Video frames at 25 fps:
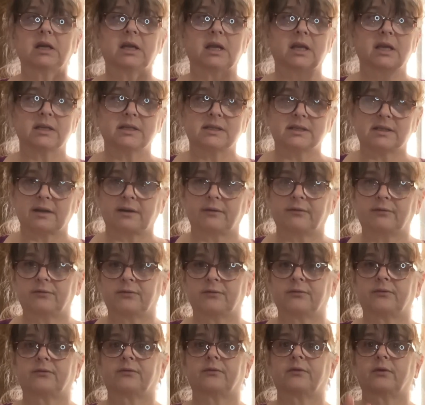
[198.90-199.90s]
get stuff
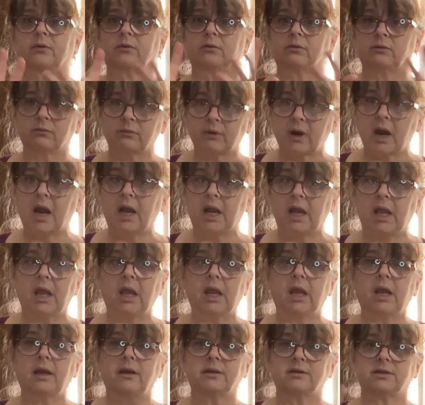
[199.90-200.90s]

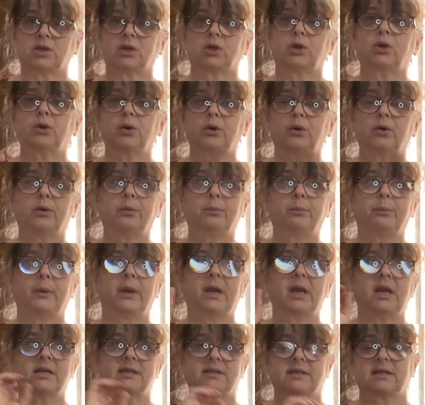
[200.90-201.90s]
ready to
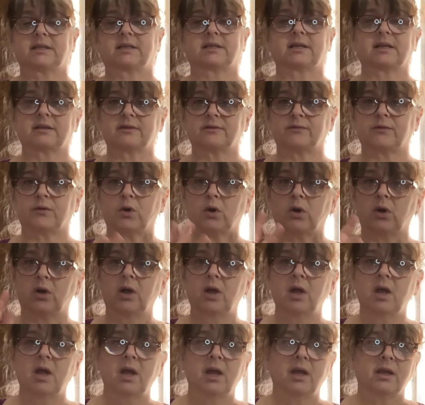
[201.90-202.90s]
be successful.
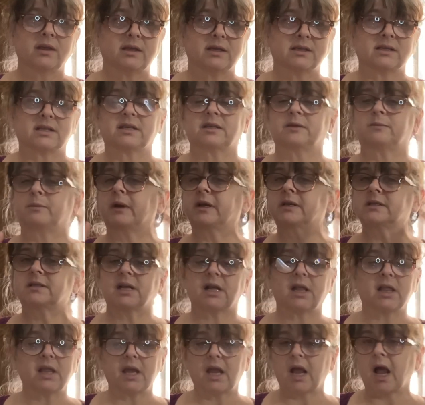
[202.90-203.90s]
This is
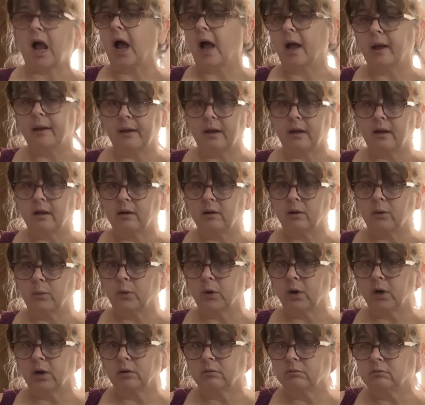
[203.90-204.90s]
basically,
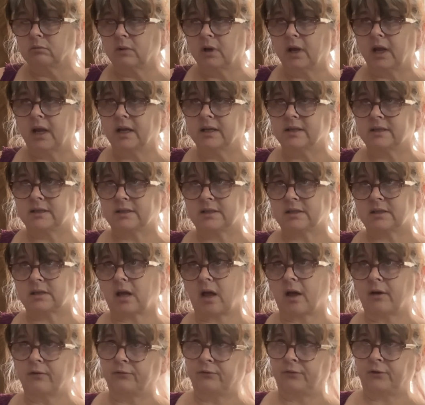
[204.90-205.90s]
it's
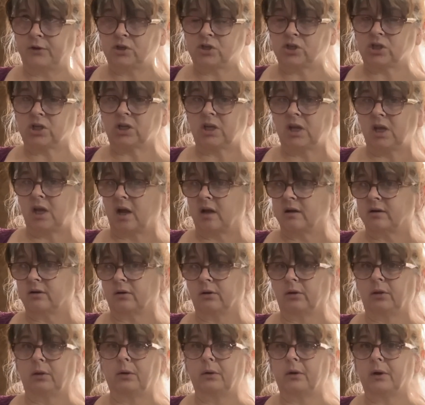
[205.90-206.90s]
officially under
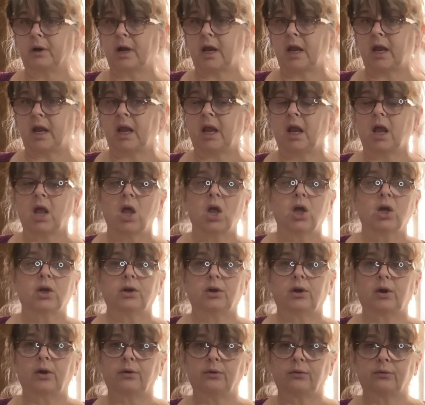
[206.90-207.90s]
Lori
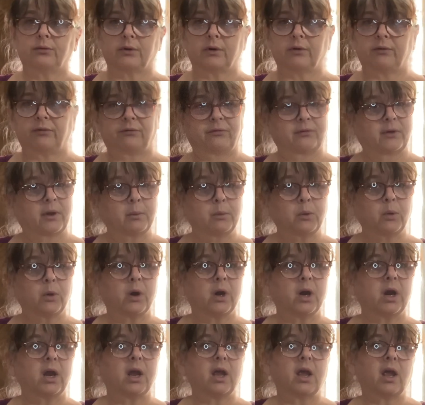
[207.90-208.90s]
No Thrift
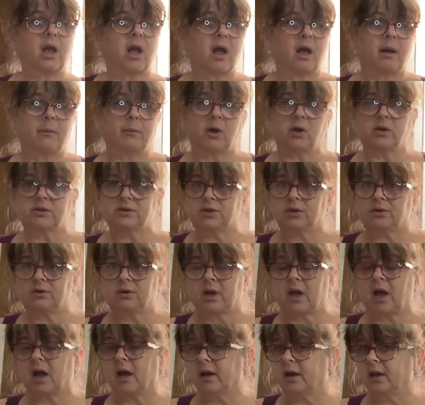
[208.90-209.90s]
February. I'm also
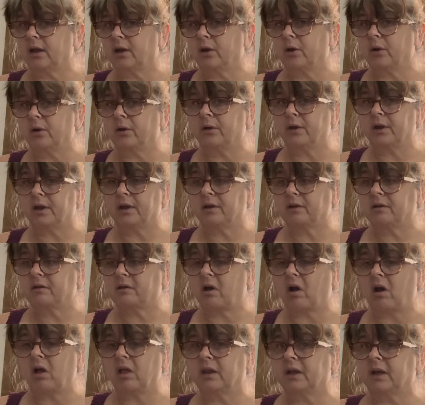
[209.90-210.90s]
kind of
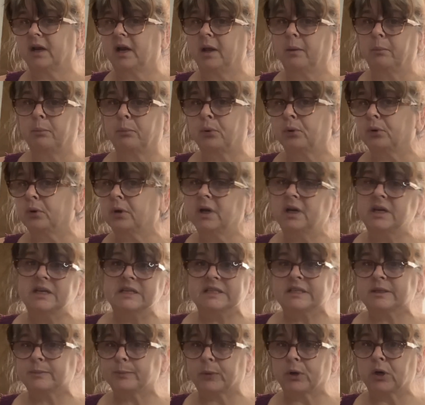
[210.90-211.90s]
calling it
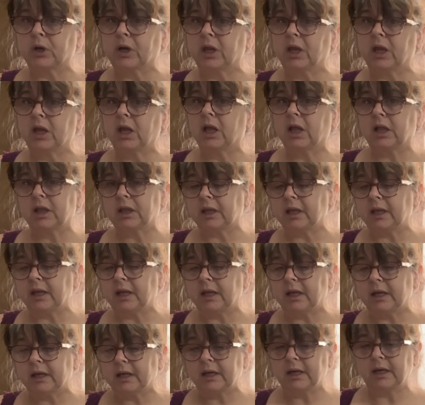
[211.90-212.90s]
pre-spring
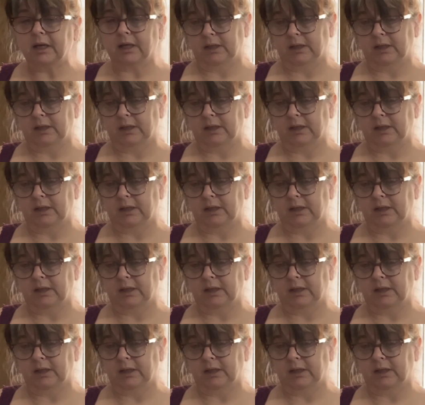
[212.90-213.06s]
clean,